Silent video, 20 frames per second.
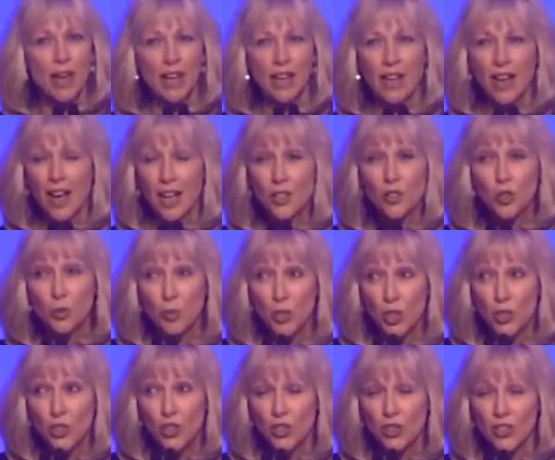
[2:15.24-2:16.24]

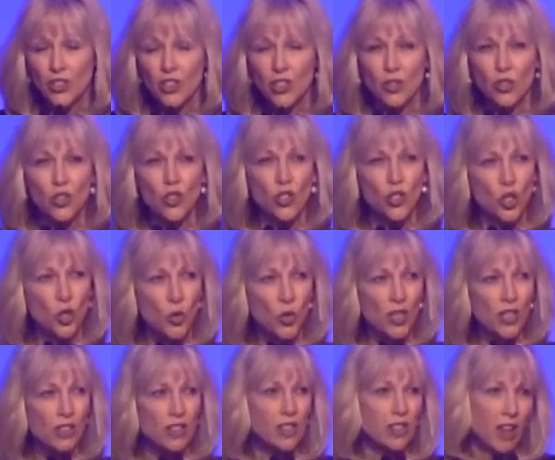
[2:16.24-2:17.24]
contributions to
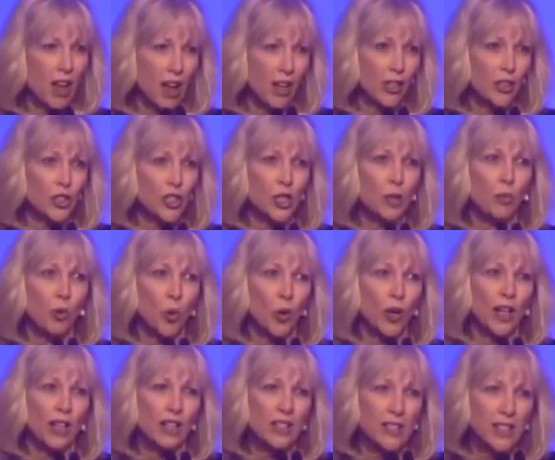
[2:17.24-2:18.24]
student scholarship
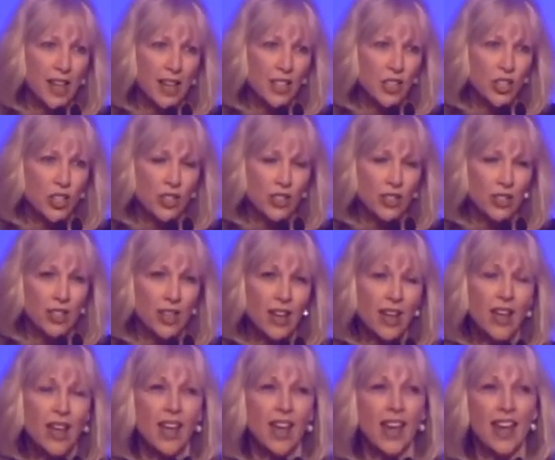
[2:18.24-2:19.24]
organizations.
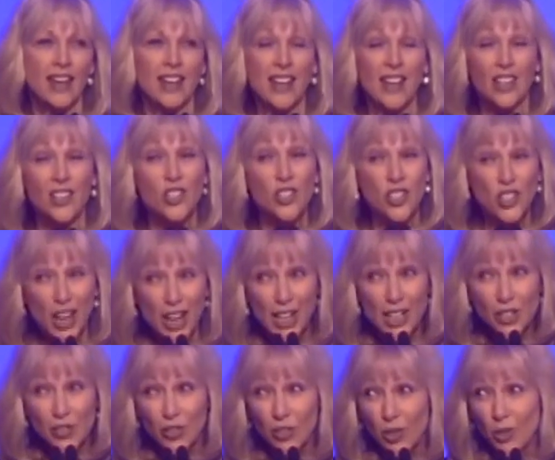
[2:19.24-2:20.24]
And in exchange
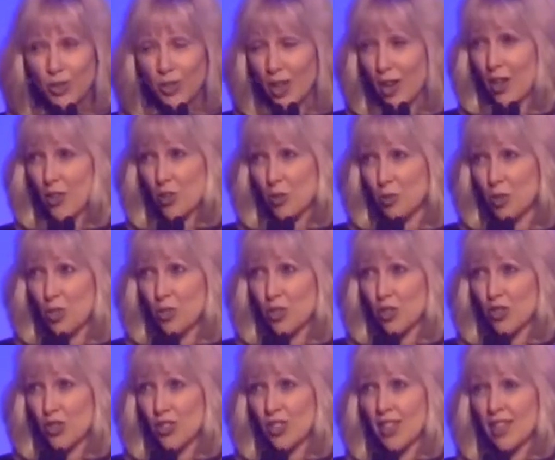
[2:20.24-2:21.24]
for those
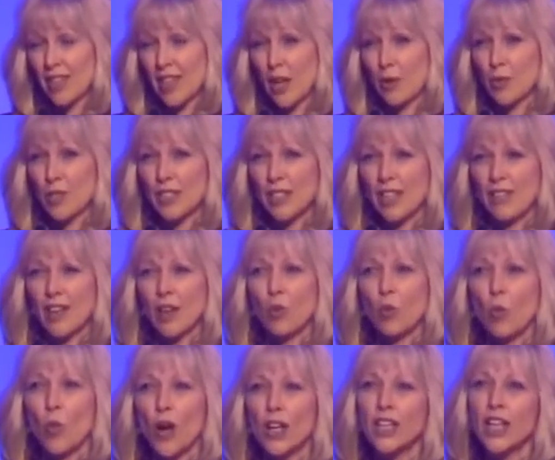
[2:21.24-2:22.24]
contributions, they receive a
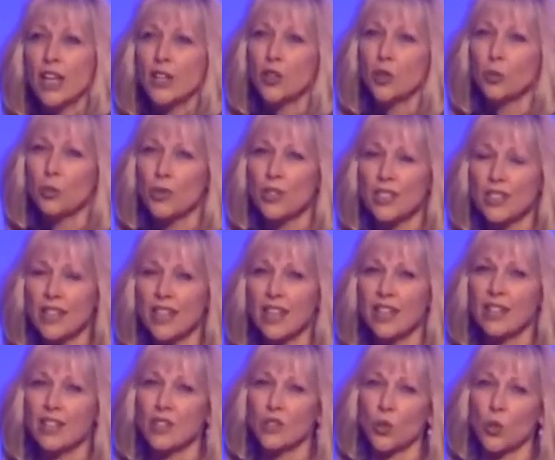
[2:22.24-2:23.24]
100%
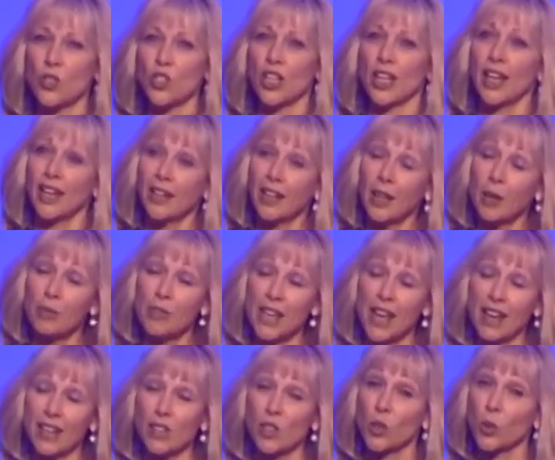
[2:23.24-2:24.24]
Georgia income
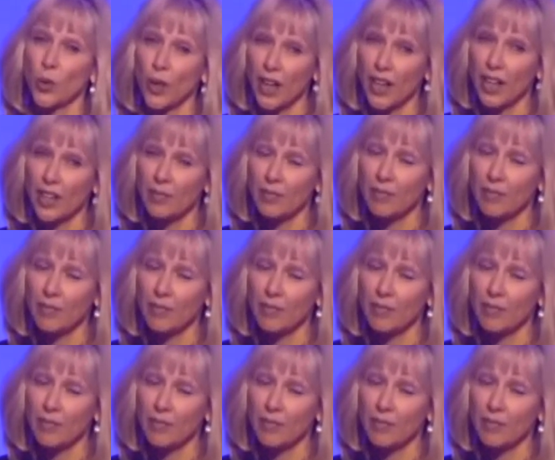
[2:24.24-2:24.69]
tax credit.